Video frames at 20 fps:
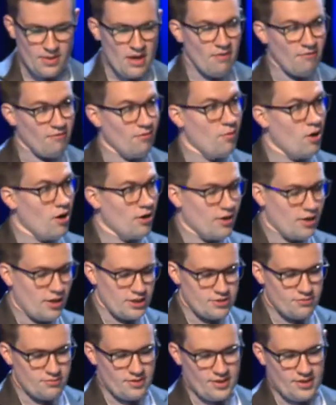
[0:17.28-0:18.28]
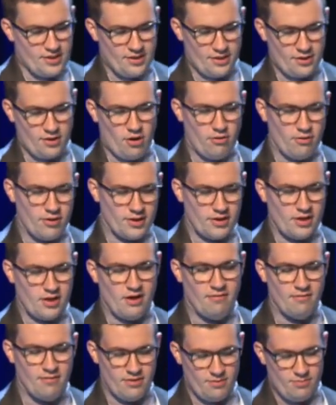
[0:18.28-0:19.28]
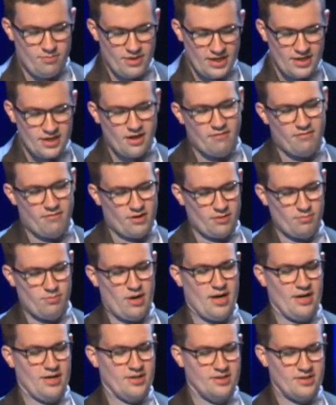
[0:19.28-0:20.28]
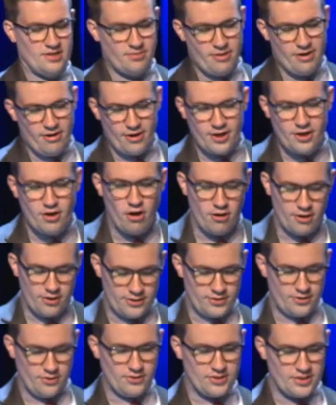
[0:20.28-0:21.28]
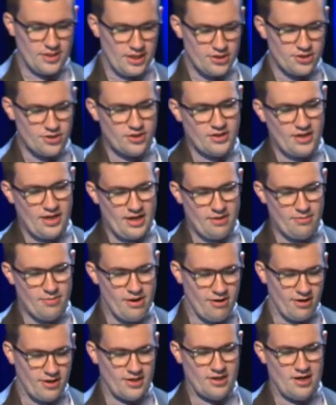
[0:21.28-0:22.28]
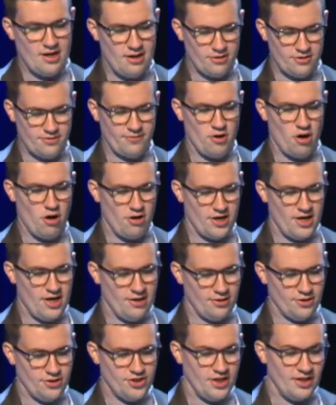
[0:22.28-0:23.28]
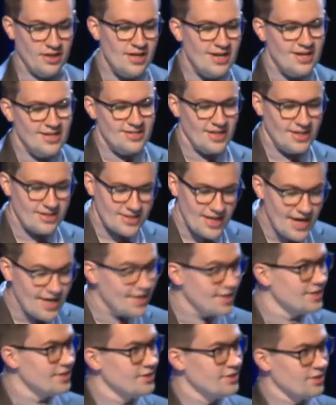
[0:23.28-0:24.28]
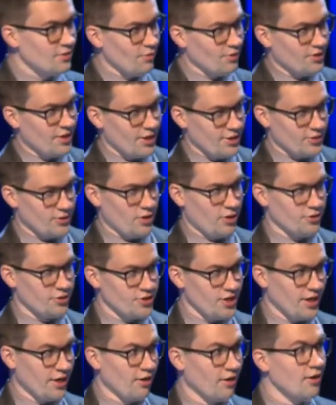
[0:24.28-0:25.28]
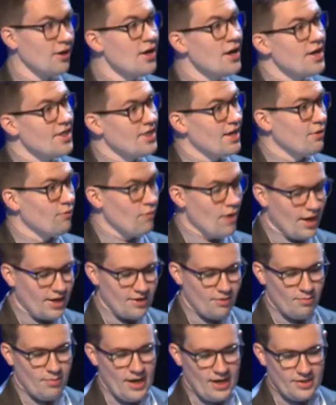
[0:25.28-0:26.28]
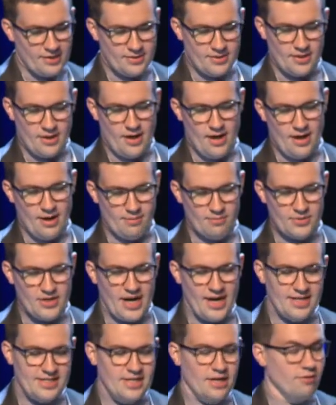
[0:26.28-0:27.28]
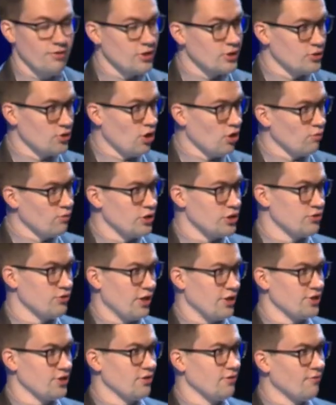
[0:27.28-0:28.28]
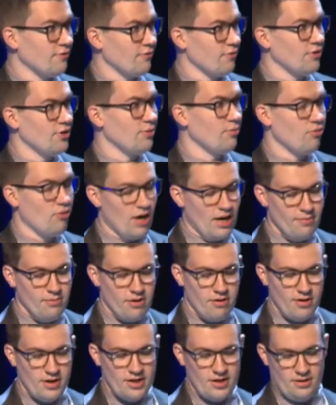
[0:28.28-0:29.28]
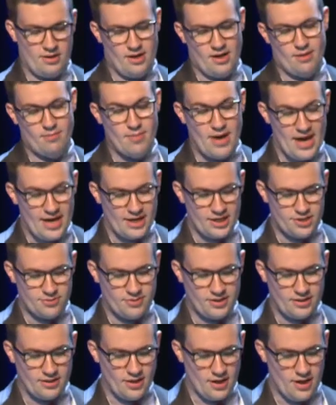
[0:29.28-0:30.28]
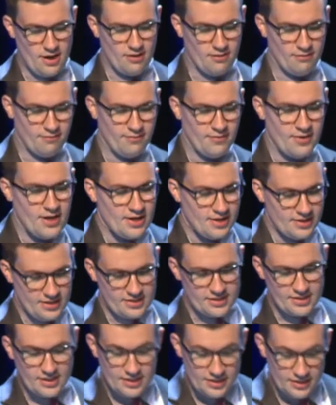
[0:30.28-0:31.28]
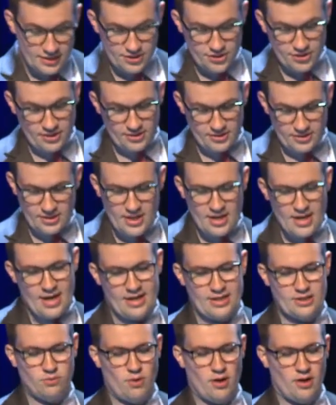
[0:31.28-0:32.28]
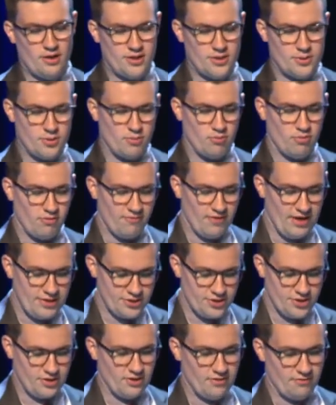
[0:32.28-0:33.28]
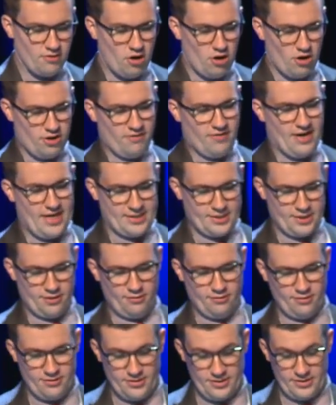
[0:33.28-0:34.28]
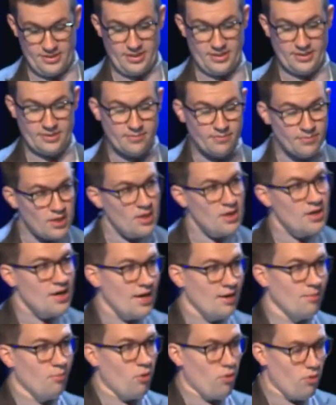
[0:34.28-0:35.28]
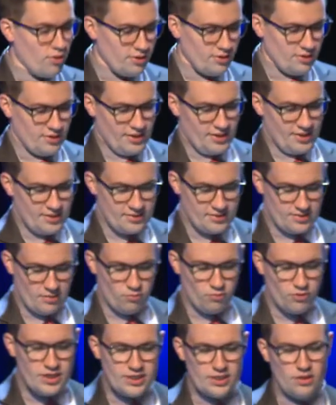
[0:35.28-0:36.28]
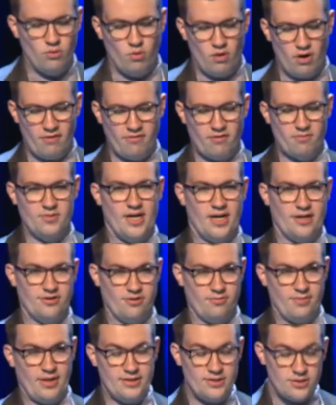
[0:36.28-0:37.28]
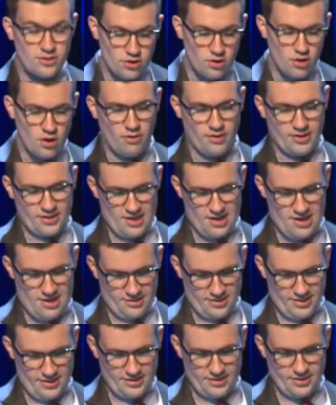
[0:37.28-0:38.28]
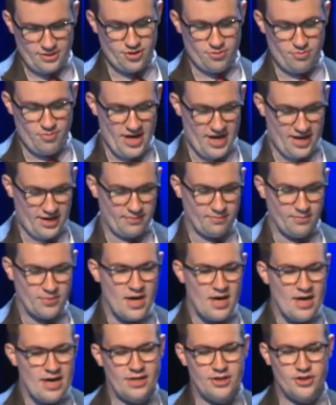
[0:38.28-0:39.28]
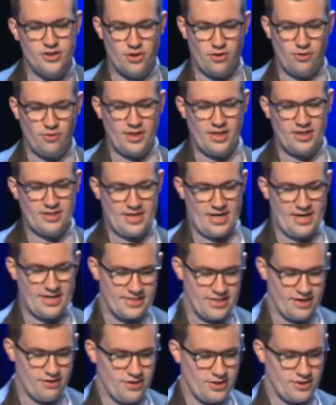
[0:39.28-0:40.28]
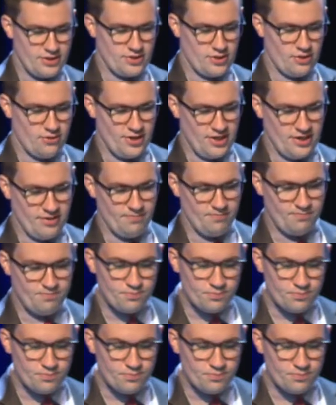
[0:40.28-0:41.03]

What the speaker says: from our country, the big governing bodies, the American Heart Association and American College of Cardiology, say take it easy with that salt shaker. They recommend dietary salt restriction for the primary management of these conditions, as well as for prevention of cardiovascular disease. Importantly, some recent work from Dr. Matsuo and colleagues in Japan has shown that dietary sodium